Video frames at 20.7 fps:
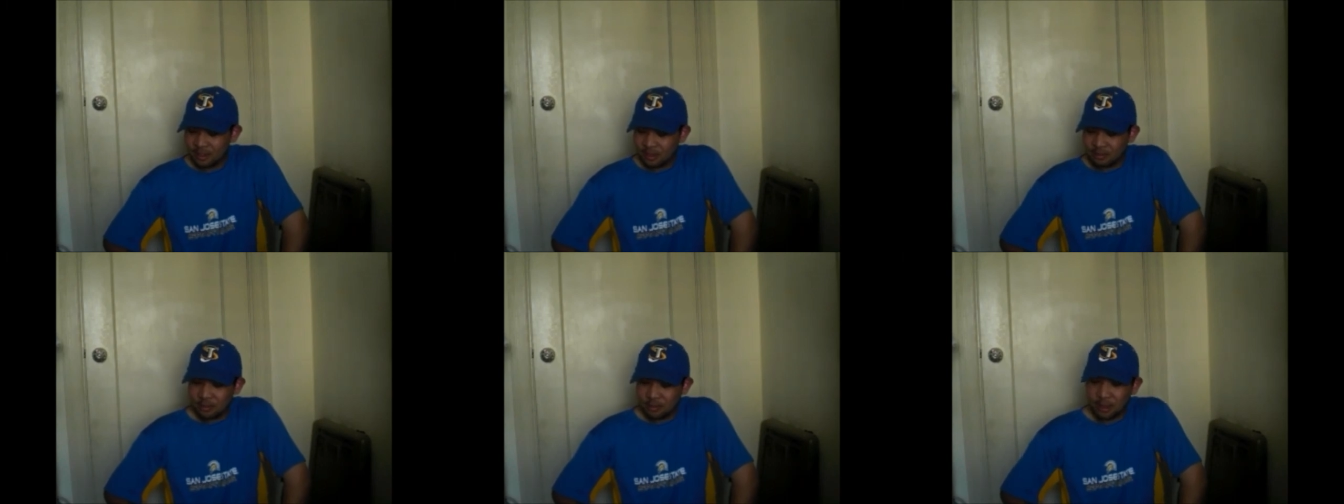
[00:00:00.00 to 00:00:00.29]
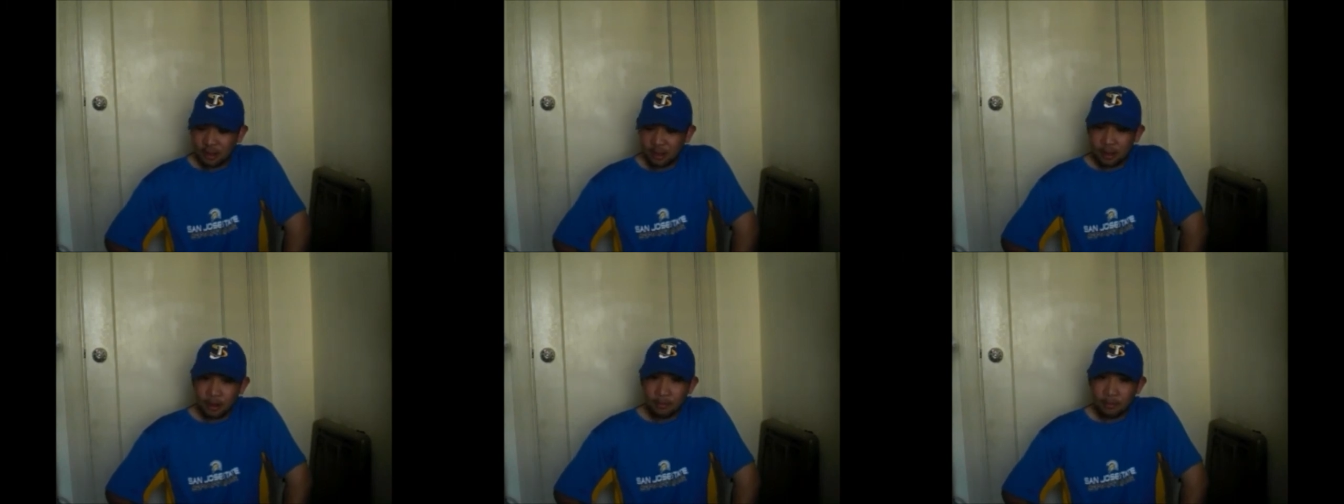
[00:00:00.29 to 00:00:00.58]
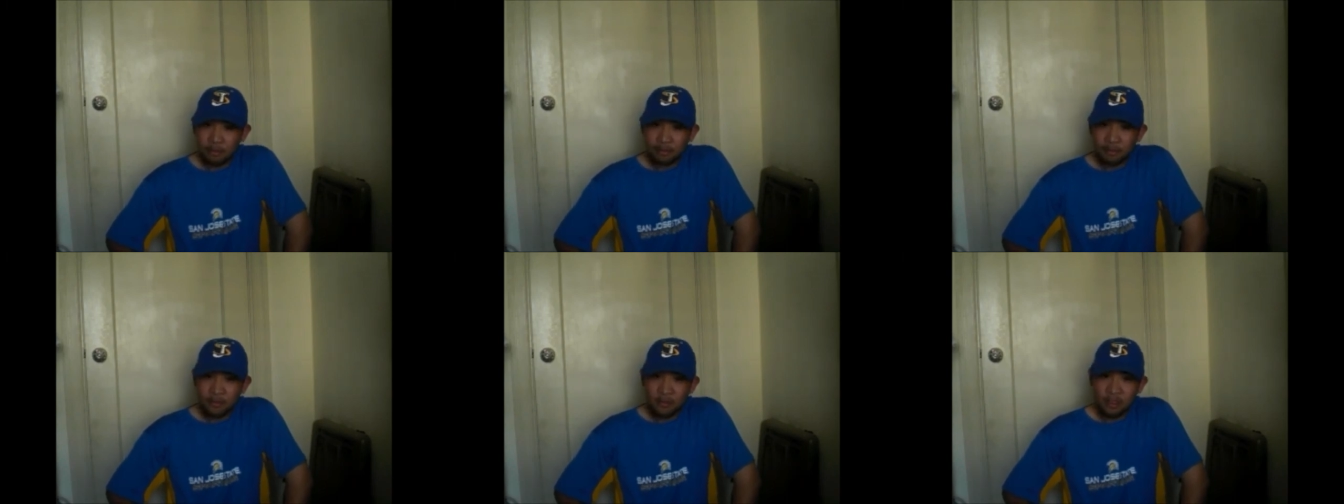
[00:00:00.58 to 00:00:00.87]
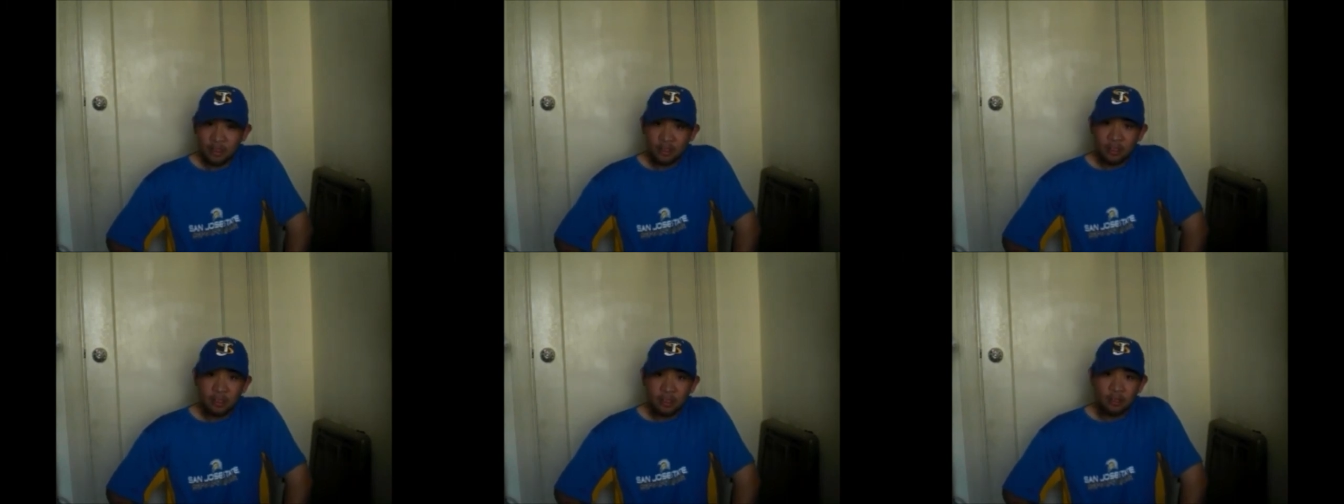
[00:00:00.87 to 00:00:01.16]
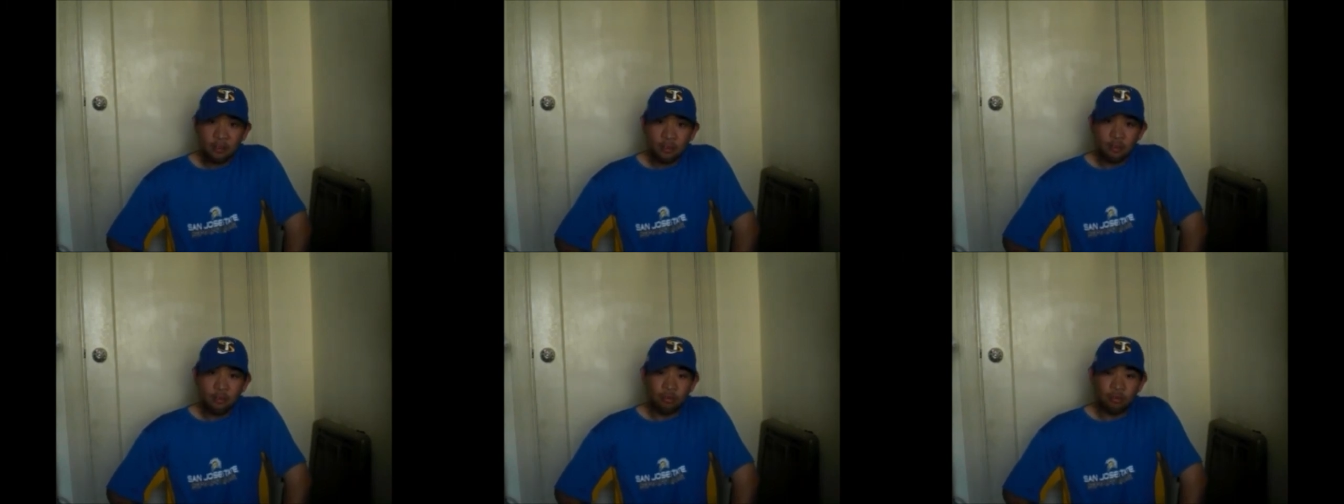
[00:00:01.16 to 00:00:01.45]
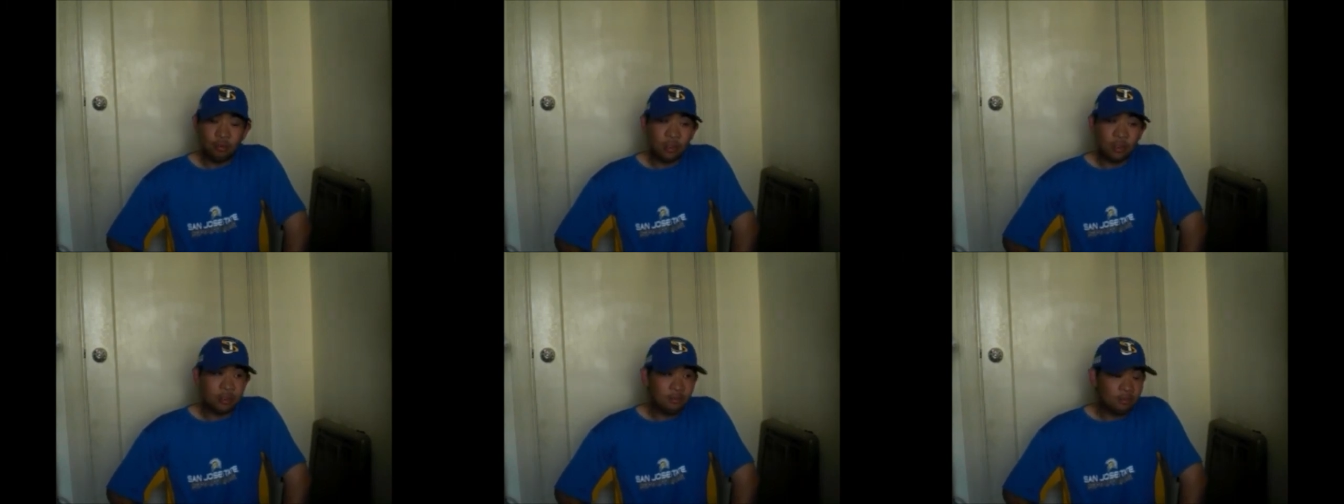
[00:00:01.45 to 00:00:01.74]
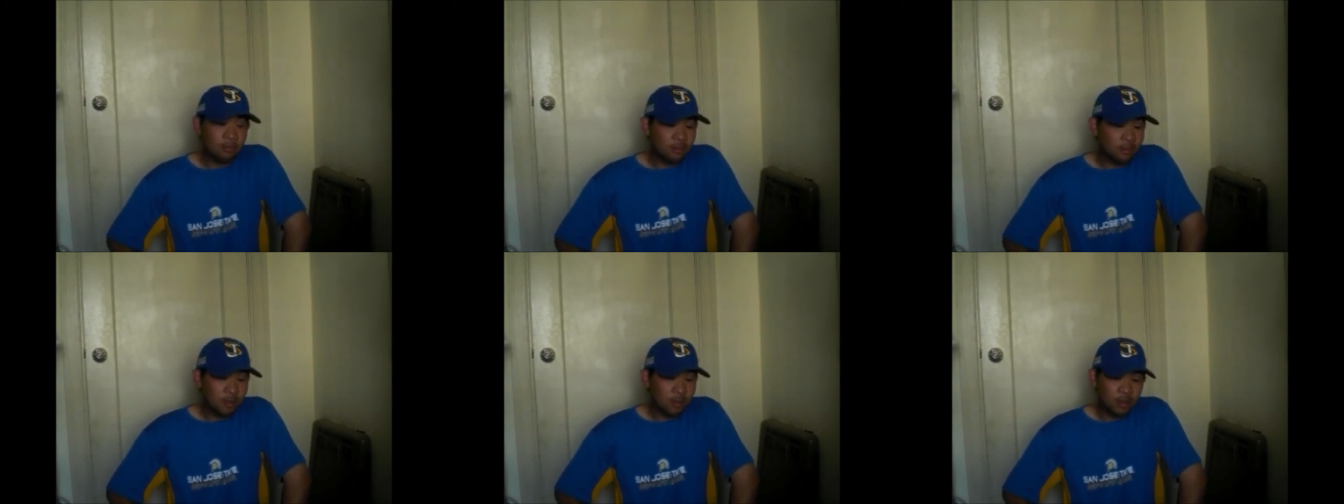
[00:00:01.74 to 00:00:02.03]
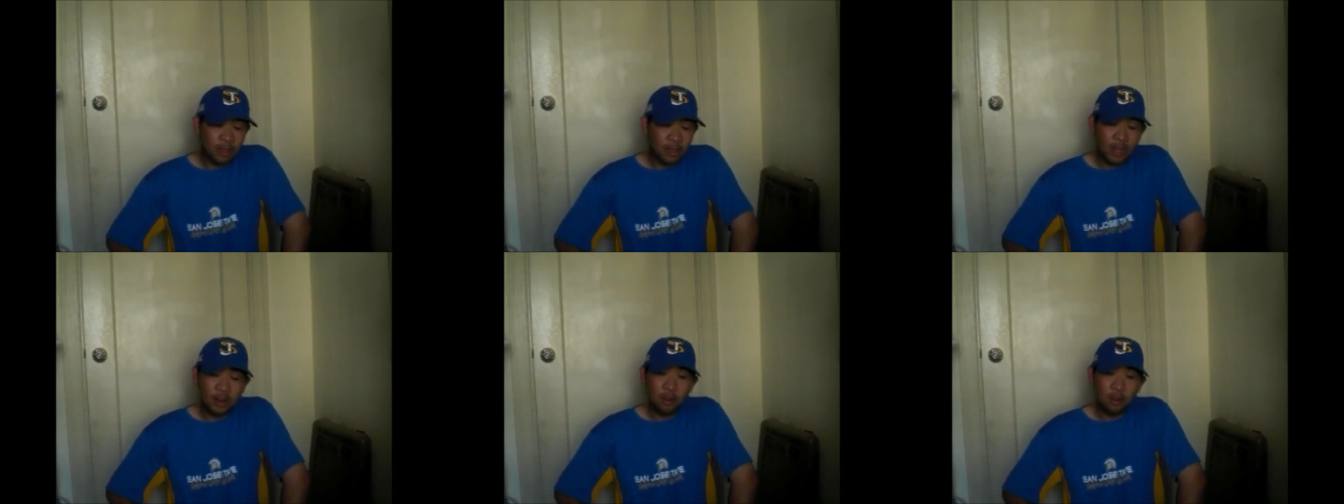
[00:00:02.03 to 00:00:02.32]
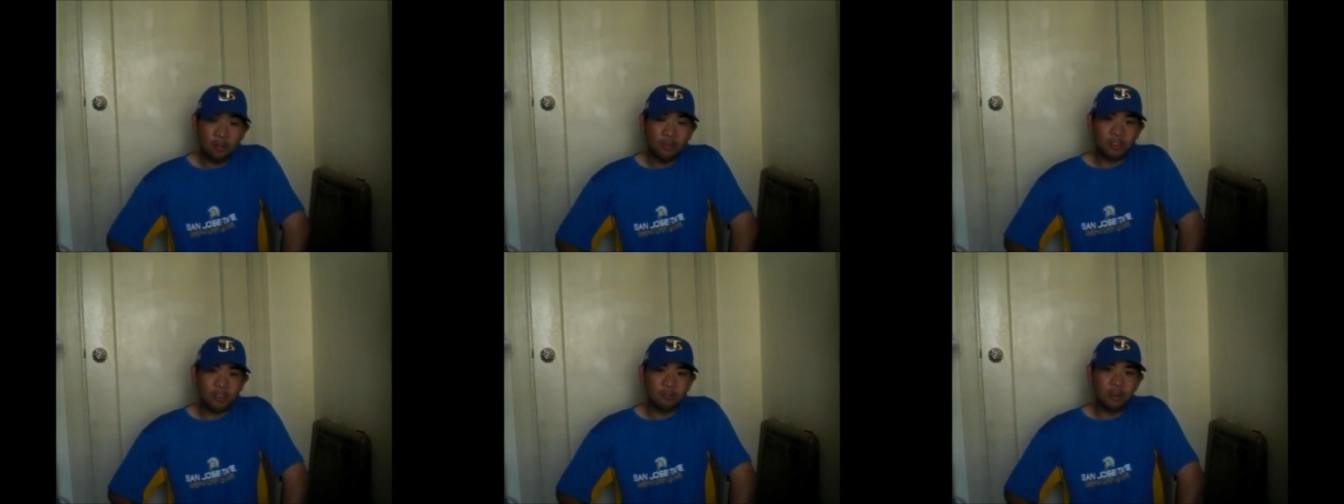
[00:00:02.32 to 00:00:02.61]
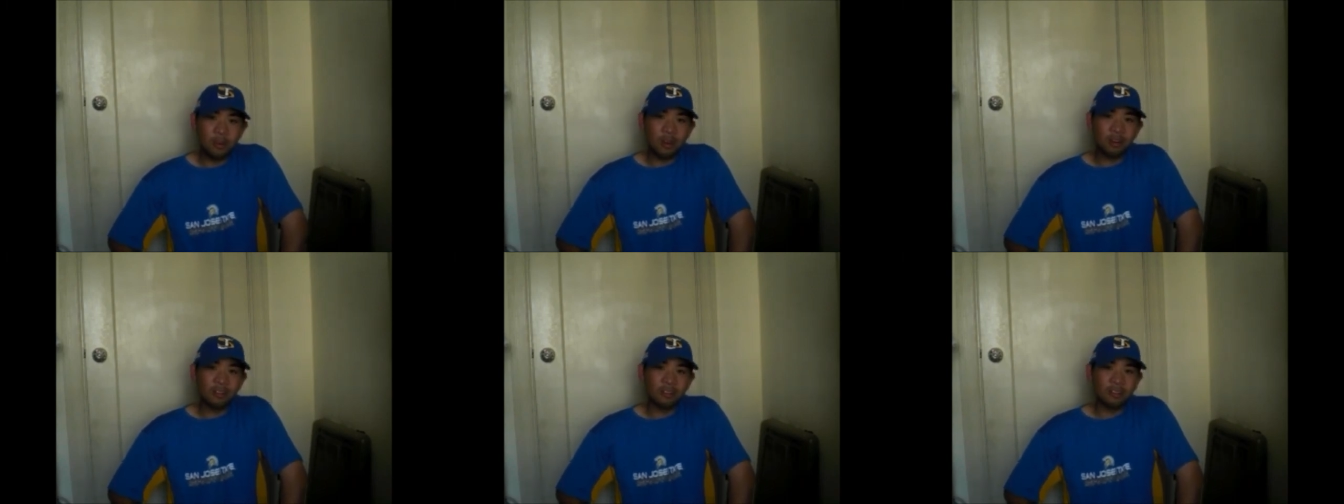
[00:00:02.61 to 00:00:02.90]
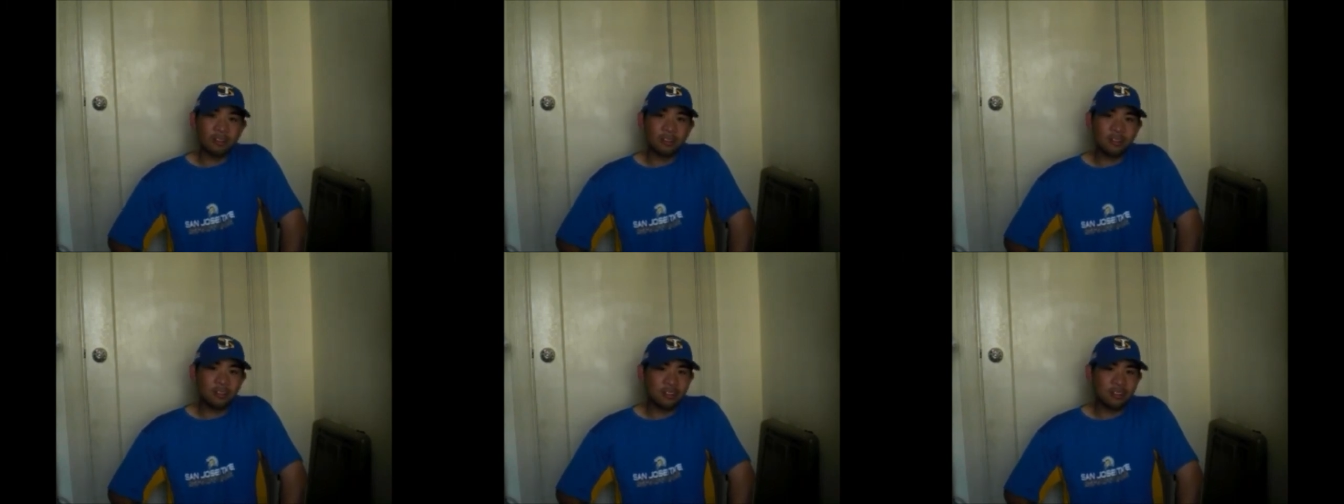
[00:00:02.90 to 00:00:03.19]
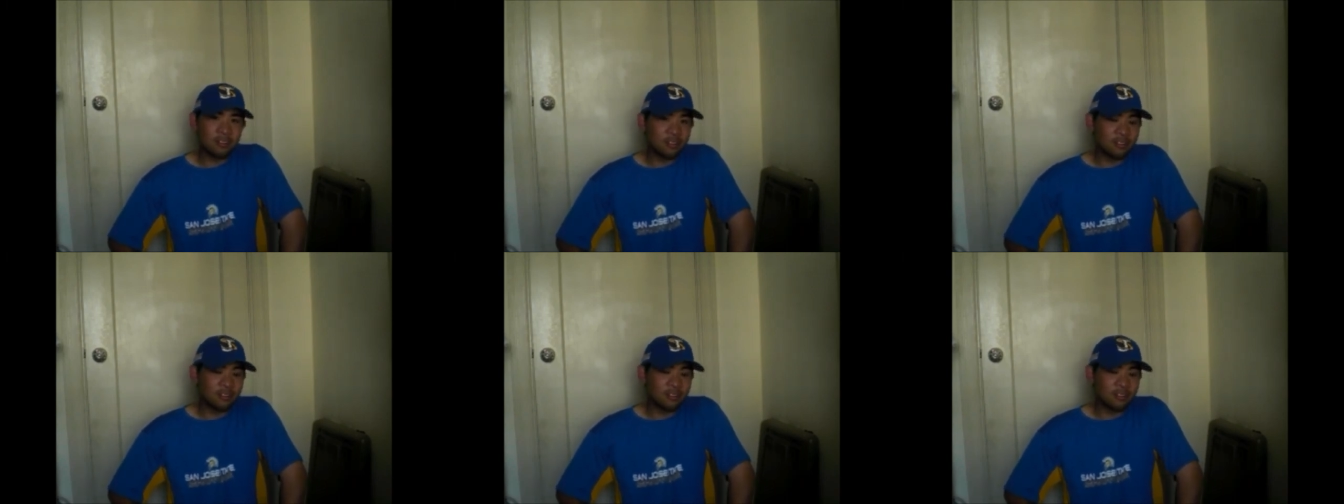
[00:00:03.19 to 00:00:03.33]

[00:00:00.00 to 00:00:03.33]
But uh, what you got to hope the Spartans